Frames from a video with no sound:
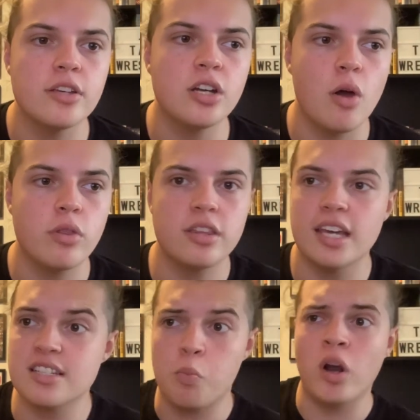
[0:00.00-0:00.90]
You know,
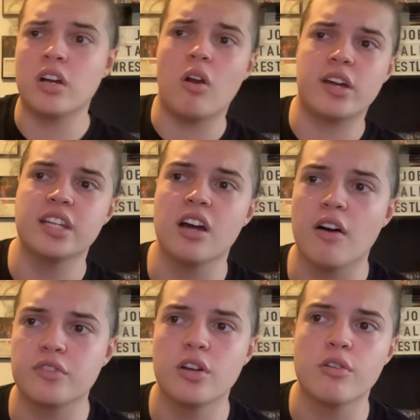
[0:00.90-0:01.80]
it's 1 o'clock in the
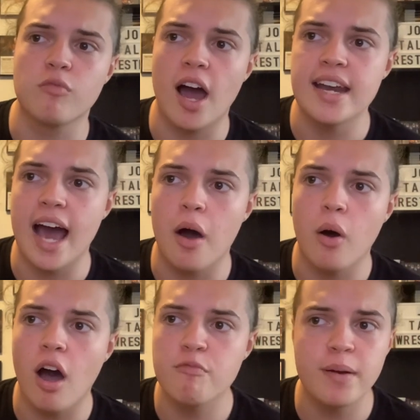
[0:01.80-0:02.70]
afternoon right
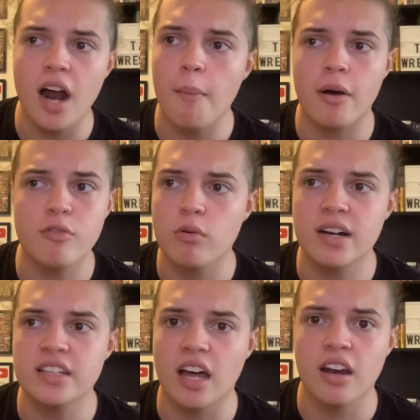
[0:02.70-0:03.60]
now. I've been up. I've
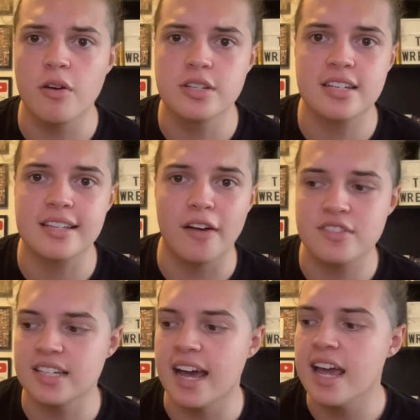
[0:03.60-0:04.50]
already done loads of stuff
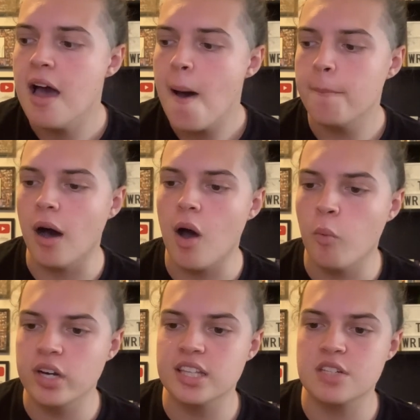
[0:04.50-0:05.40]
today. But I
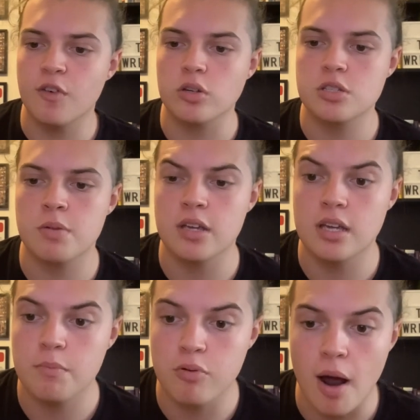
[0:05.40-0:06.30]
wanted this vlog to
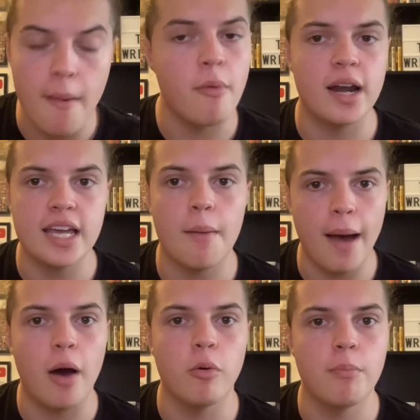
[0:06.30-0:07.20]
be primarily
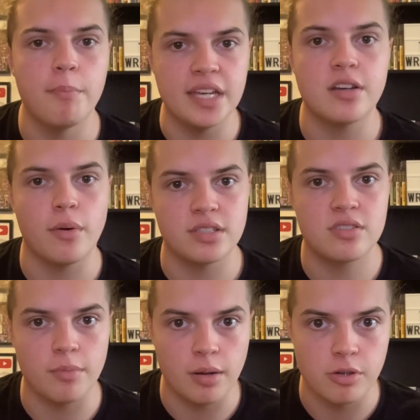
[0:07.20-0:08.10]
about me going to
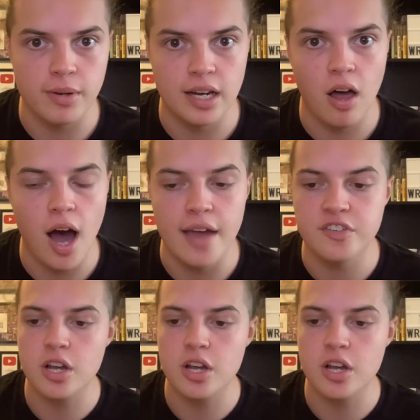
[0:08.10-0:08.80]
WWE Live.